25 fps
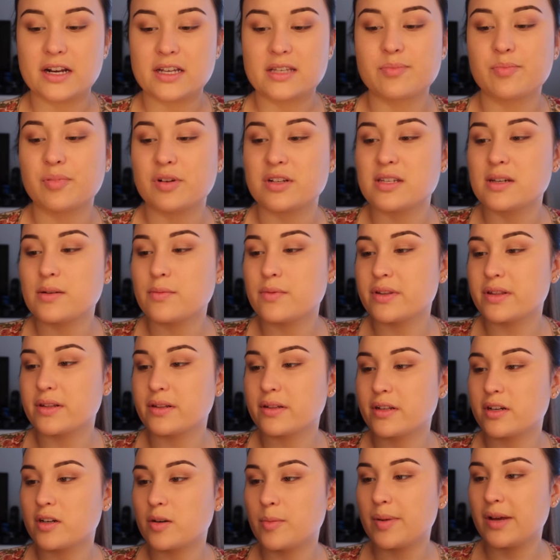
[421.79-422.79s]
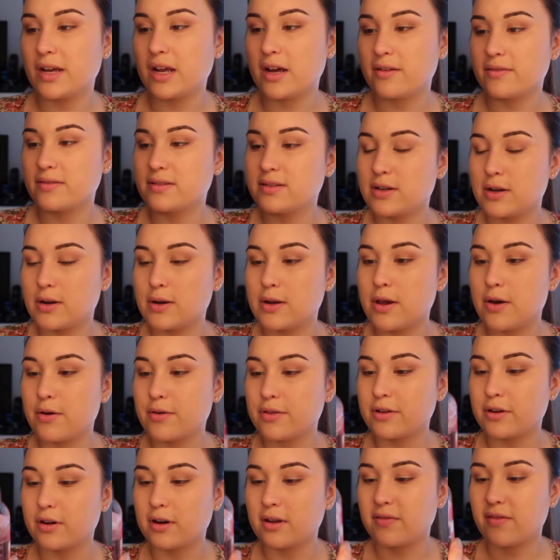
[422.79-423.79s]
I spritz it with a little bit of Studio
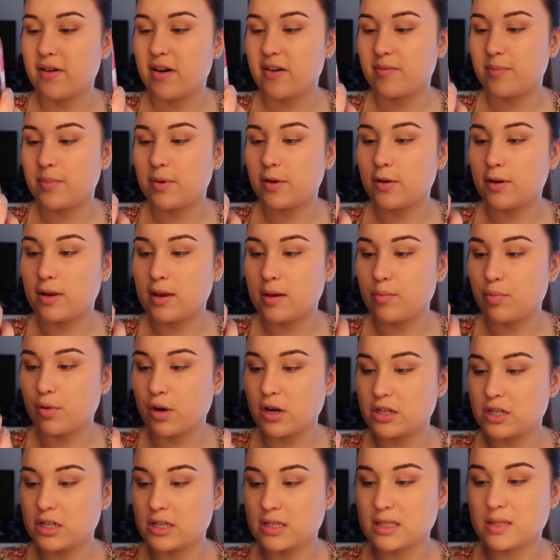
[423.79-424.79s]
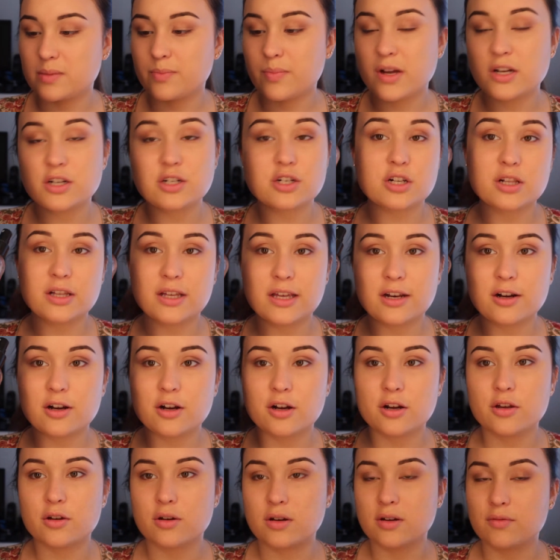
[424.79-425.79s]
35 Beauty brush and sponge
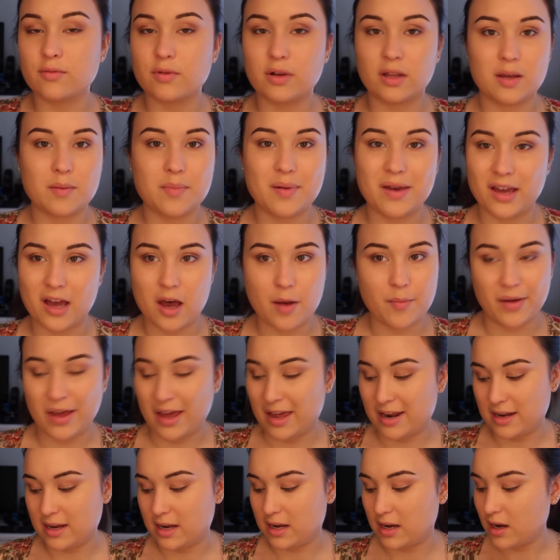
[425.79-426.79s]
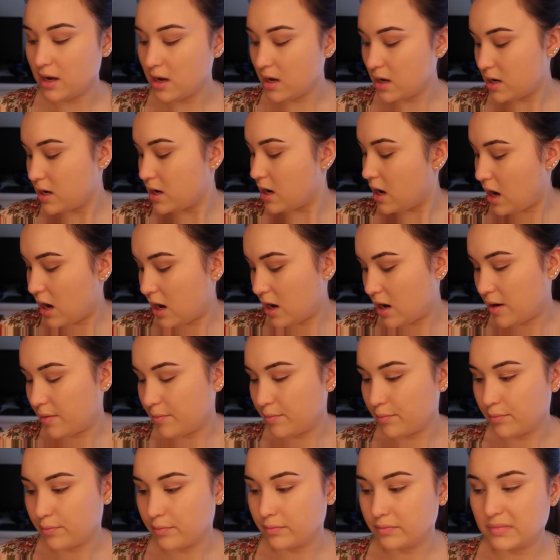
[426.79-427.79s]
cleaner. You can really pick up any
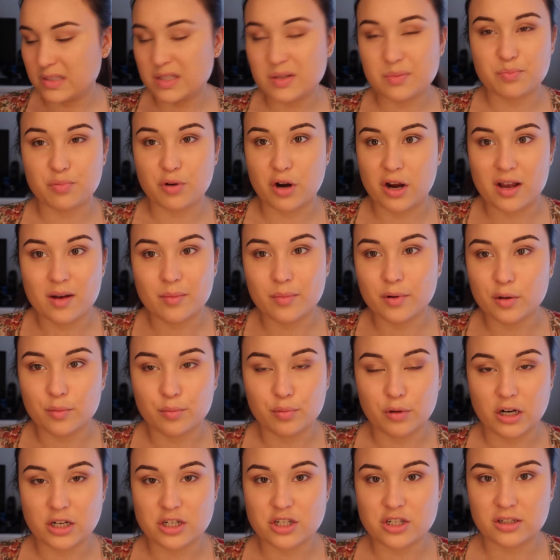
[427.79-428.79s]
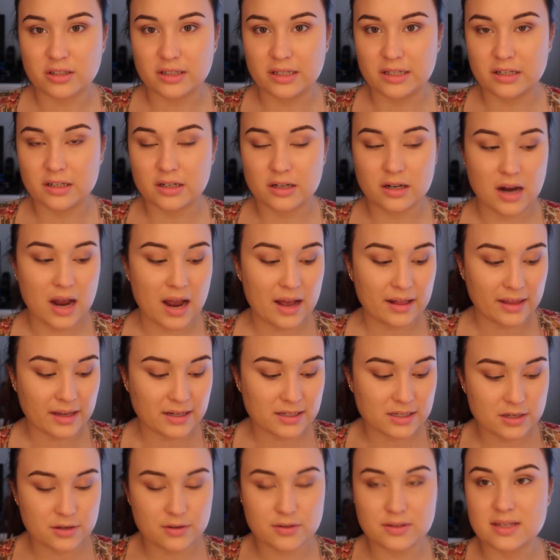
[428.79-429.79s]
sprayable brush cleaner. I
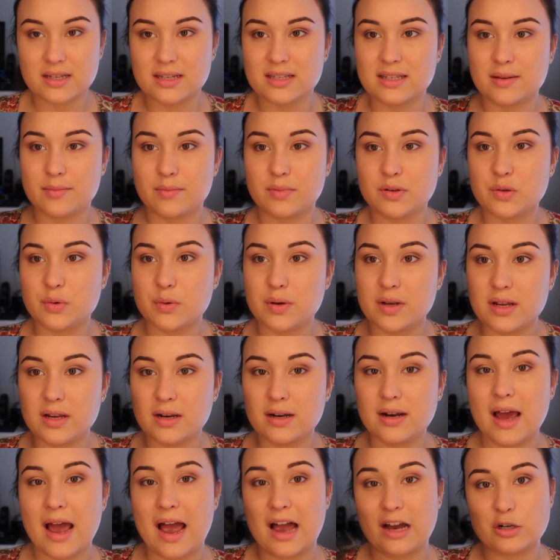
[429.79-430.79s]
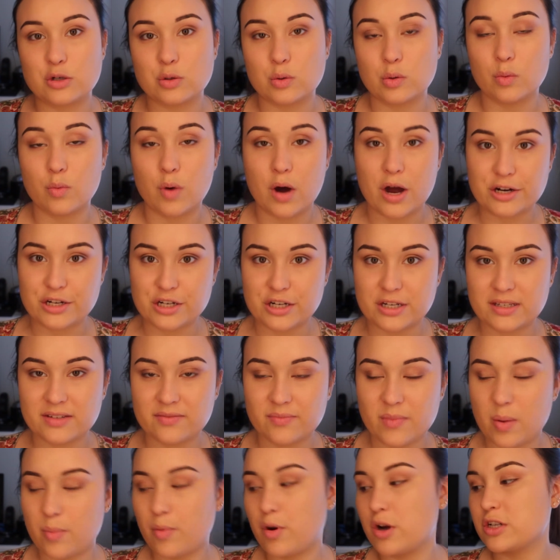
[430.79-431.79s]
like to use this in between actual washes
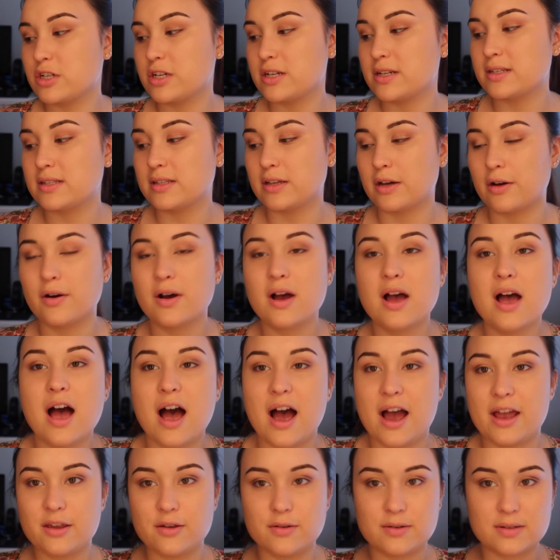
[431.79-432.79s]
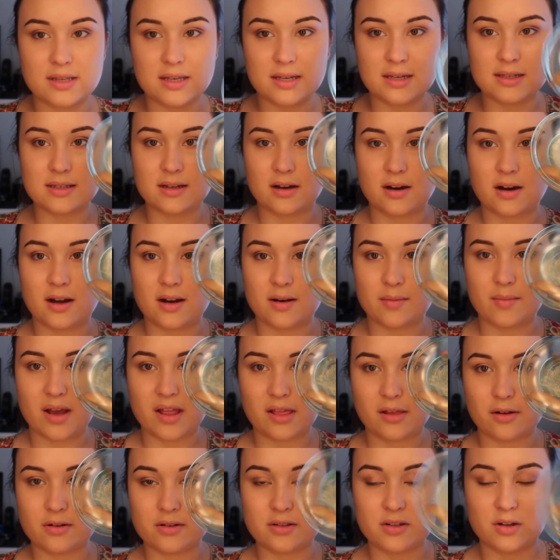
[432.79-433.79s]
of my brushes, so I use this on
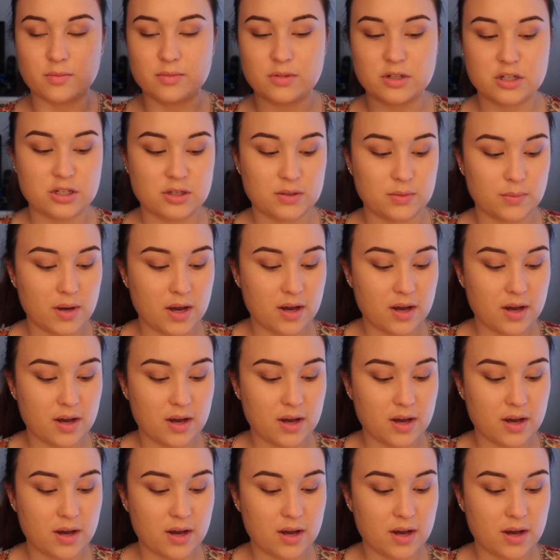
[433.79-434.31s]
my little soap dish as